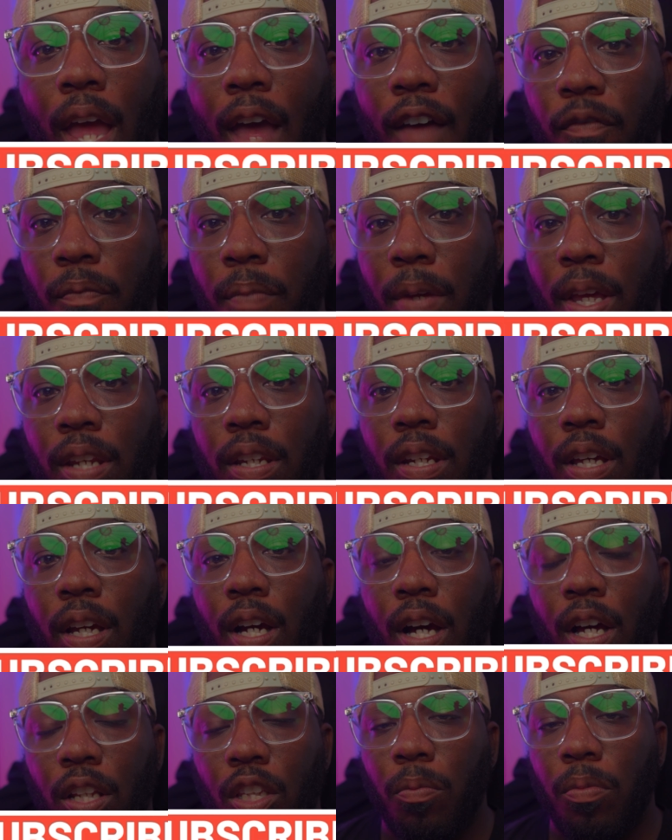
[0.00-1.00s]
have been
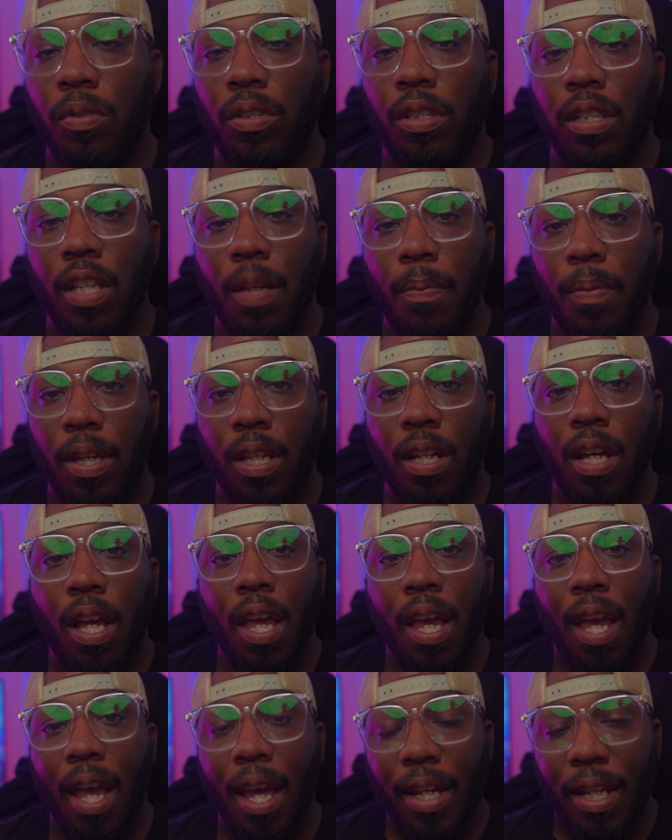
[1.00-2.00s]
comfortable sleeping
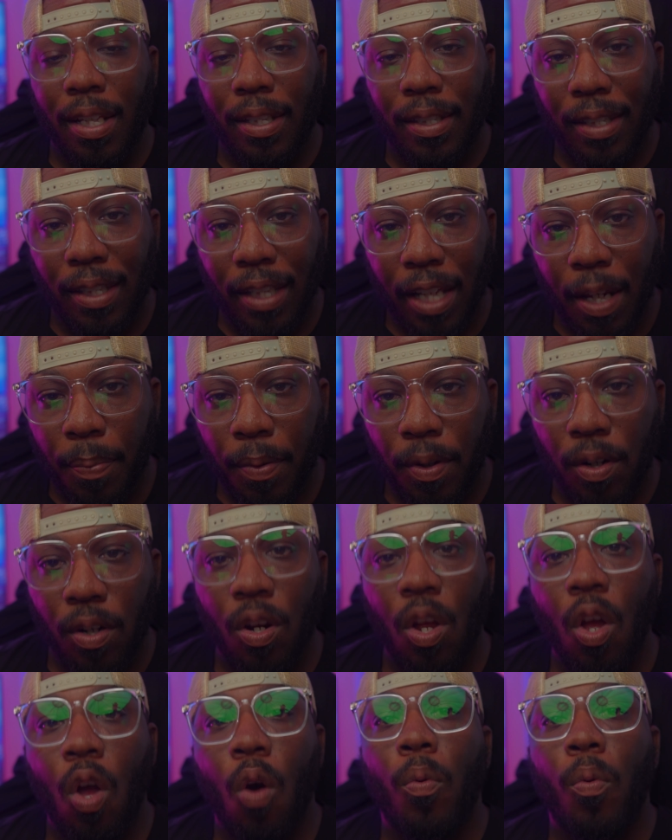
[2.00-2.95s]
in a sleeper,